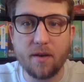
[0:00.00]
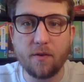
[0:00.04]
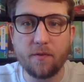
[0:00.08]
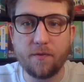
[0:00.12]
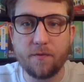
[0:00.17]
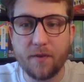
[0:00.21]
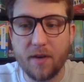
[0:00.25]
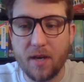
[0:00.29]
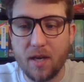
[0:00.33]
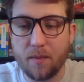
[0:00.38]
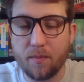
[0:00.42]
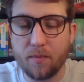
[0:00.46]

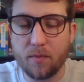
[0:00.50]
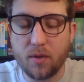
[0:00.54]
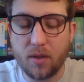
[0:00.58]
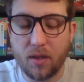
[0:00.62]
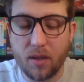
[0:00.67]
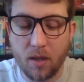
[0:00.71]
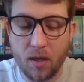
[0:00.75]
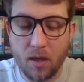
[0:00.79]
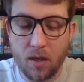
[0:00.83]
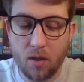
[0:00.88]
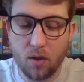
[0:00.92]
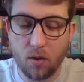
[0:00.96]
family
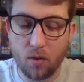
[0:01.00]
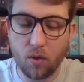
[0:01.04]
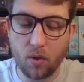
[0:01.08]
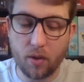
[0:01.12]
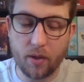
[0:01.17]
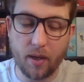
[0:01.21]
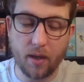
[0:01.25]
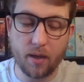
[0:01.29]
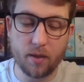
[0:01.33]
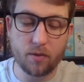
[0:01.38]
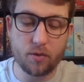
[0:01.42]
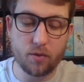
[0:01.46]

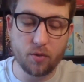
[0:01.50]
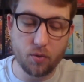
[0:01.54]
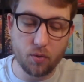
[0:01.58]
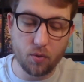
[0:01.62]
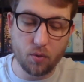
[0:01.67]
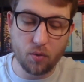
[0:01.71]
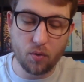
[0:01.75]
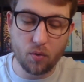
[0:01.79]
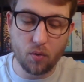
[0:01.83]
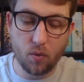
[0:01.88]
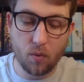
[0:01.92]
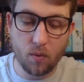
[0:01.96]
looking
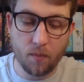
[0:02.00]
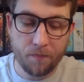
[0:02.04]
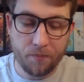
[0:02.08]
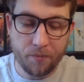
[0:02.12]
to